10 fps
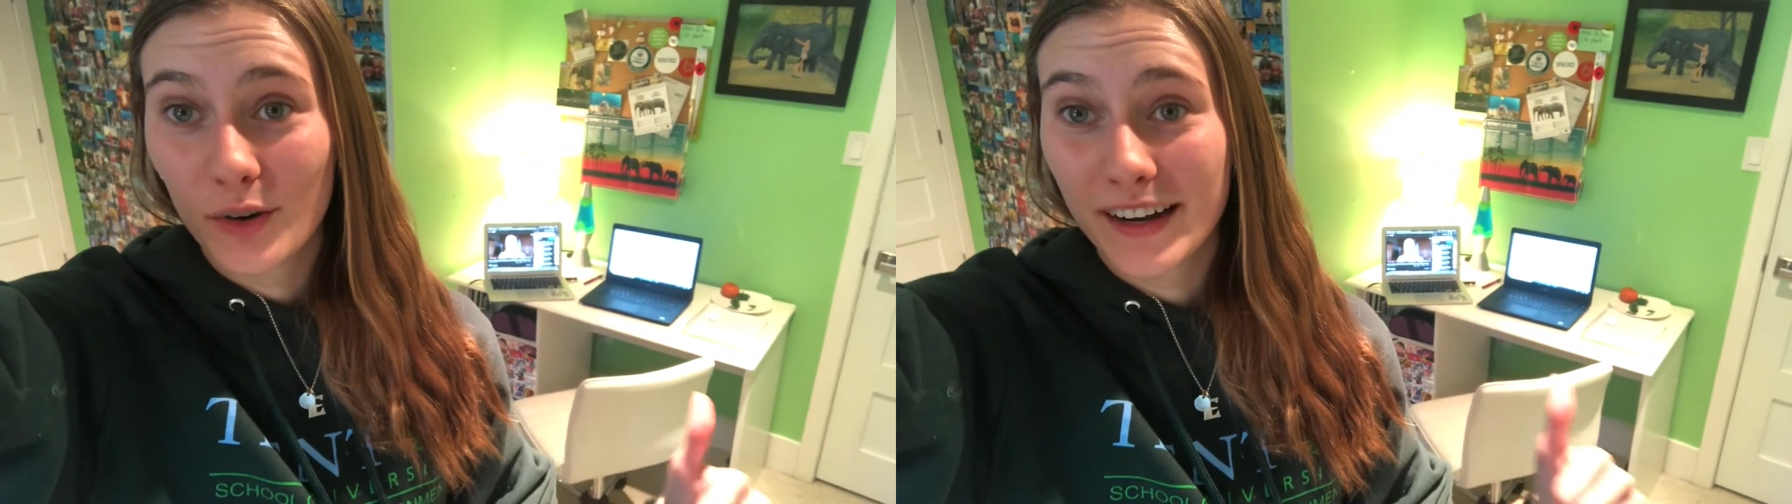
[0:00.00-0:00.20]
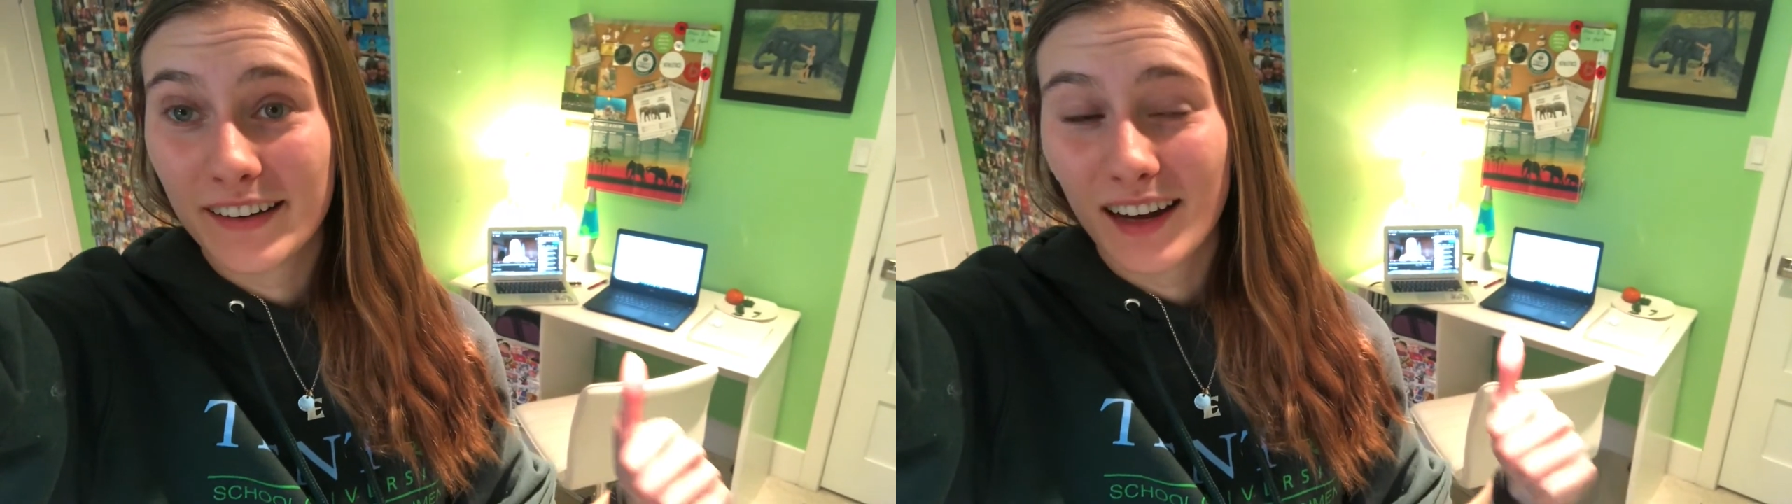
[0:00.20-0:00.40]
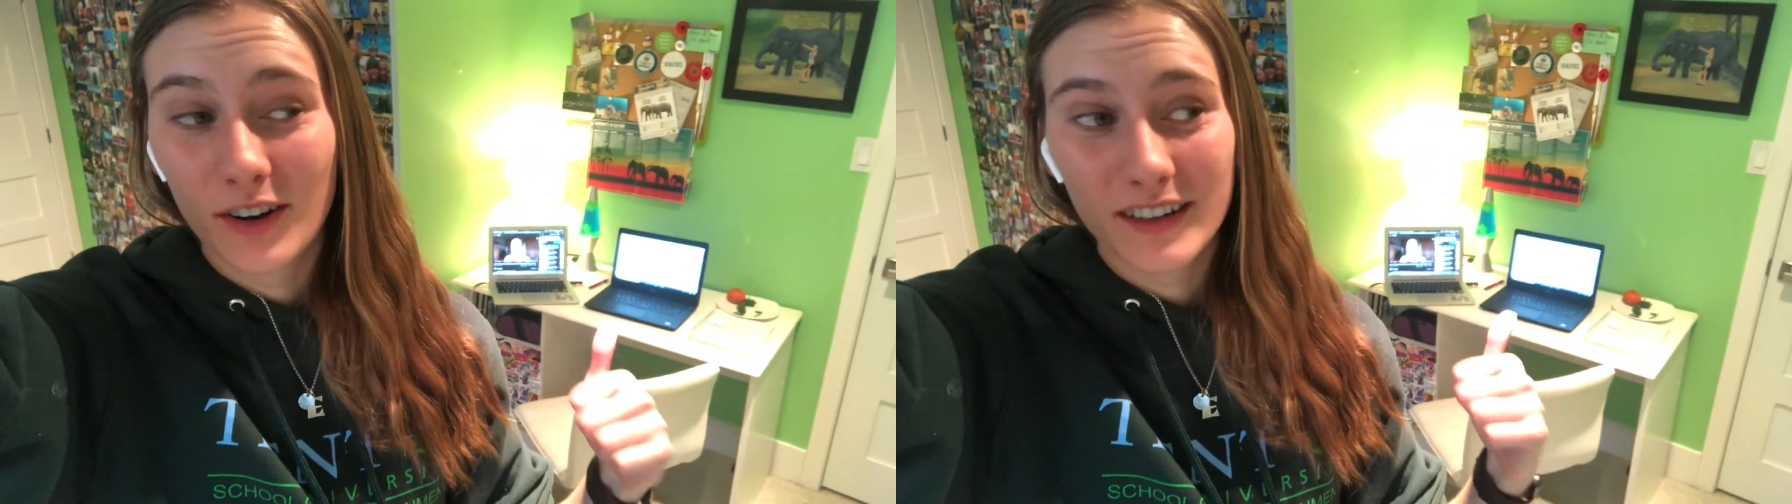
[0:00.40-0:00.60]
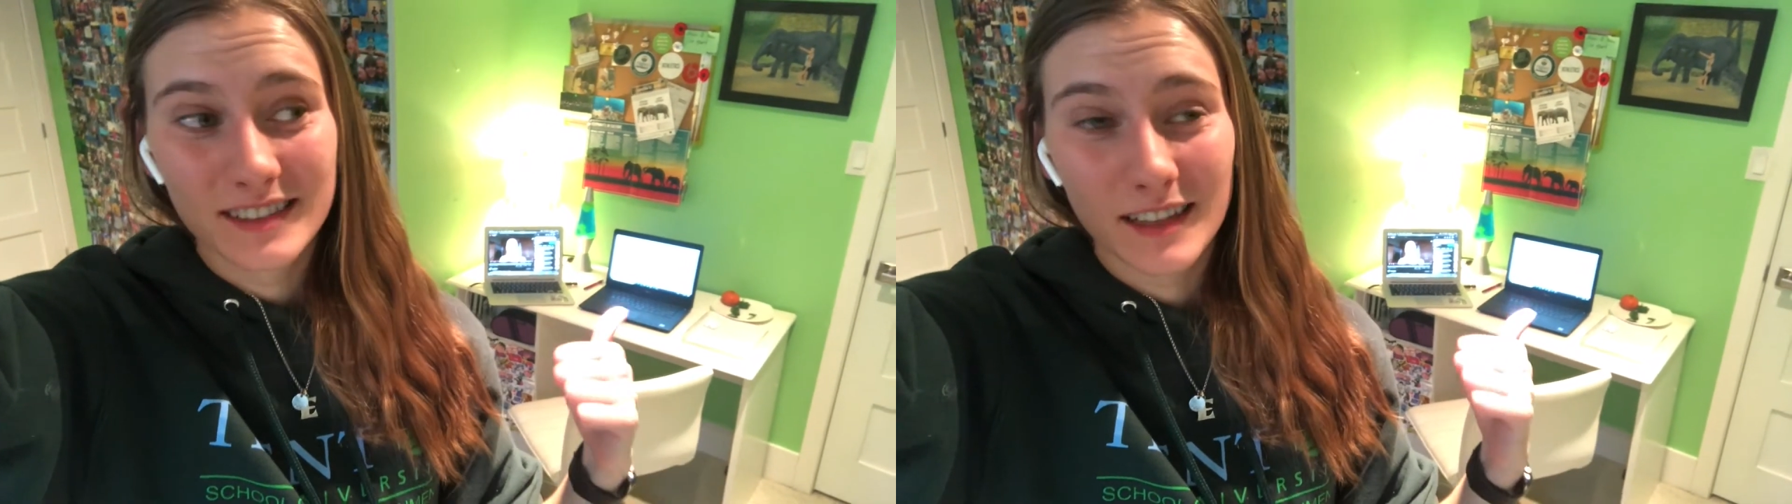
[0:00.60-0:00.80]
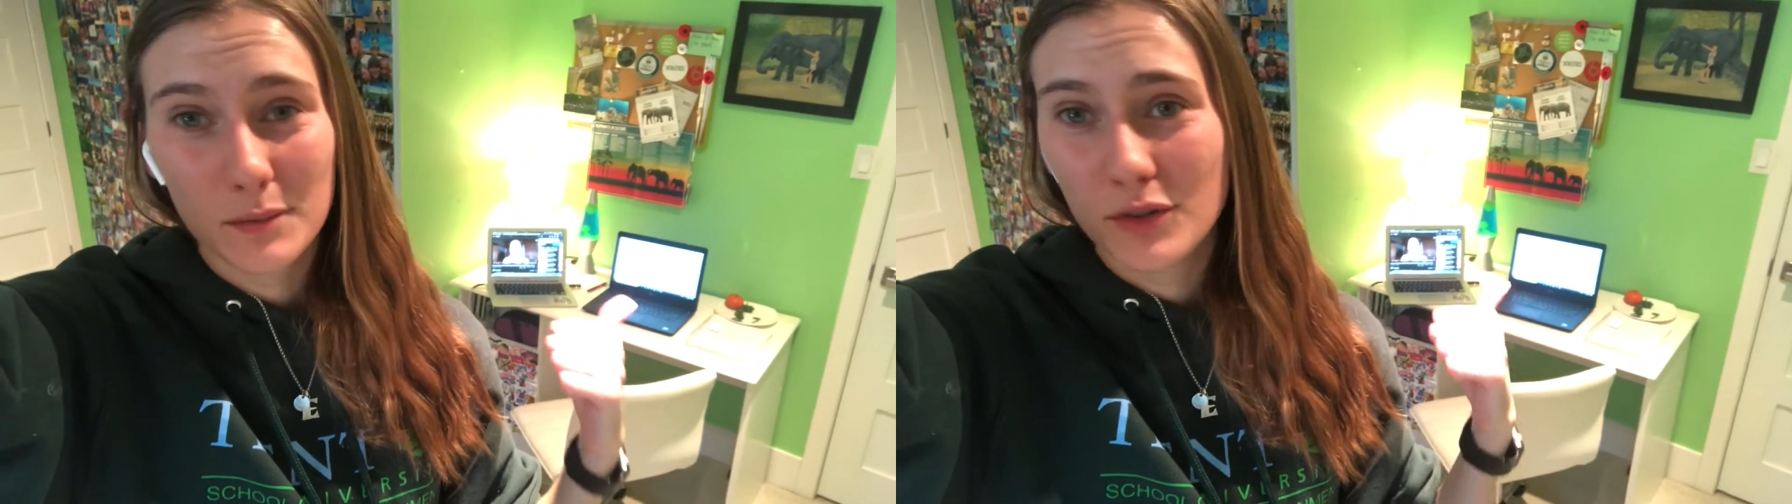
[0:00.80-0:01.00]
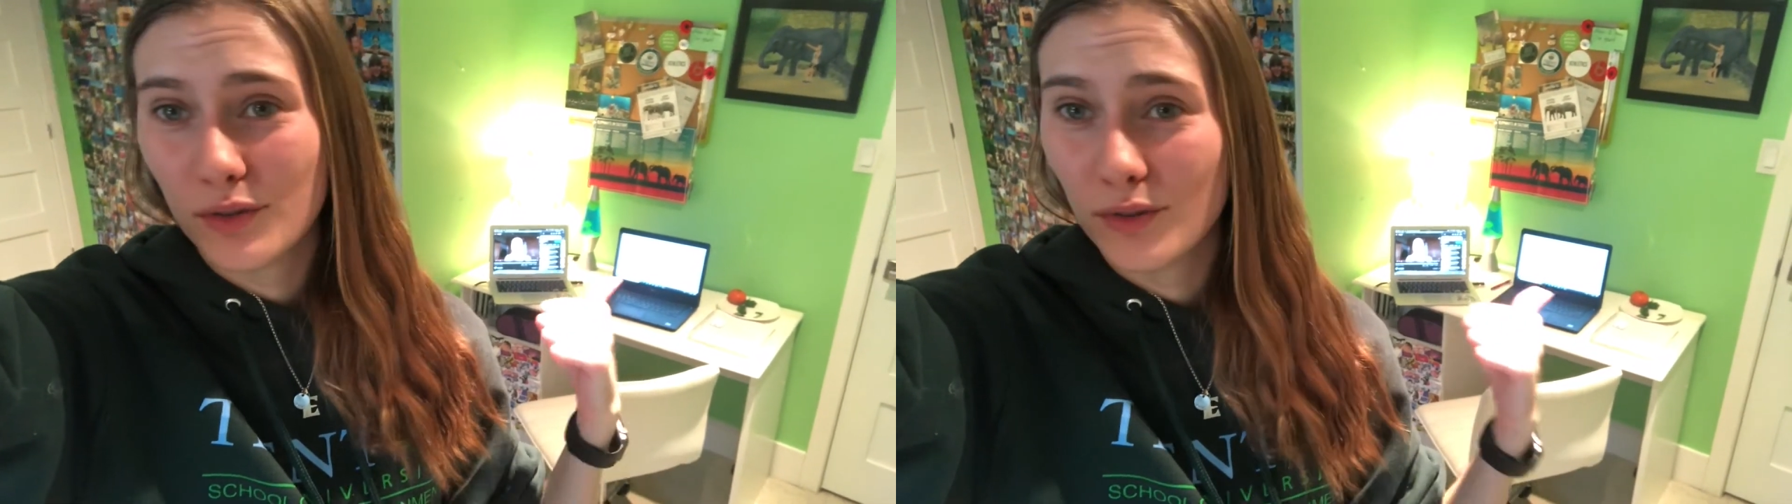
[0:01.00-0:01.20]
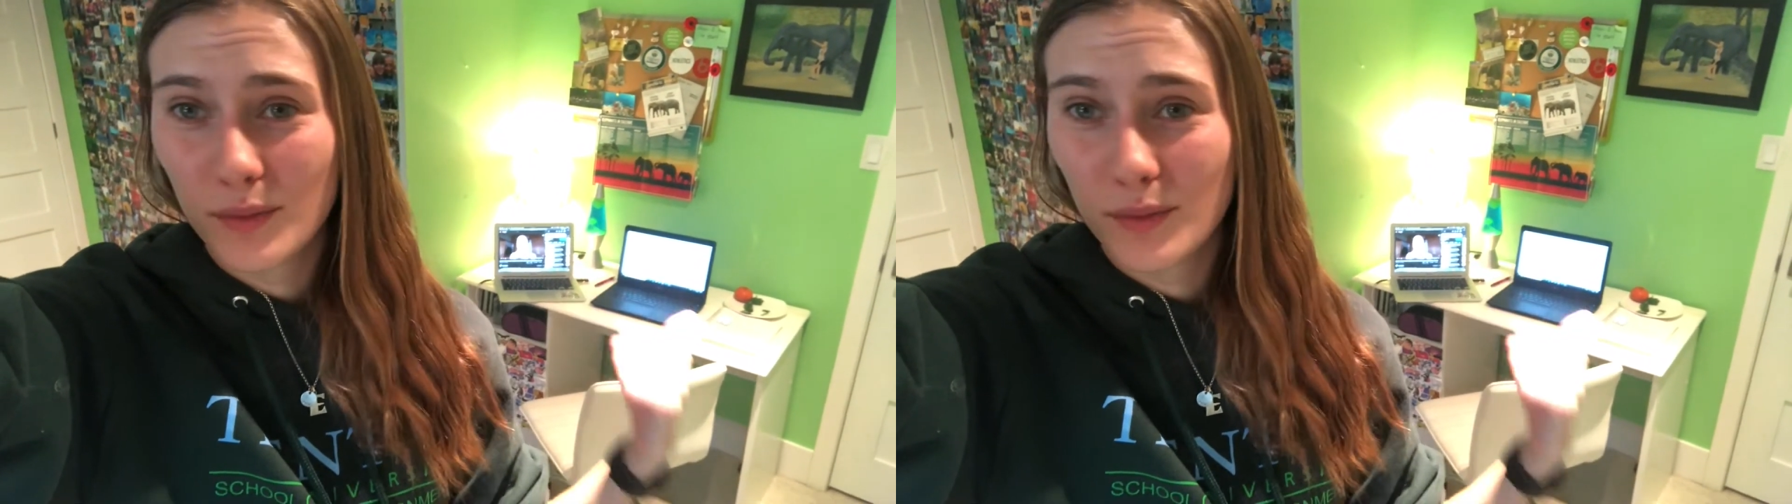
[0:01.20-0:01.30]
and now it's time to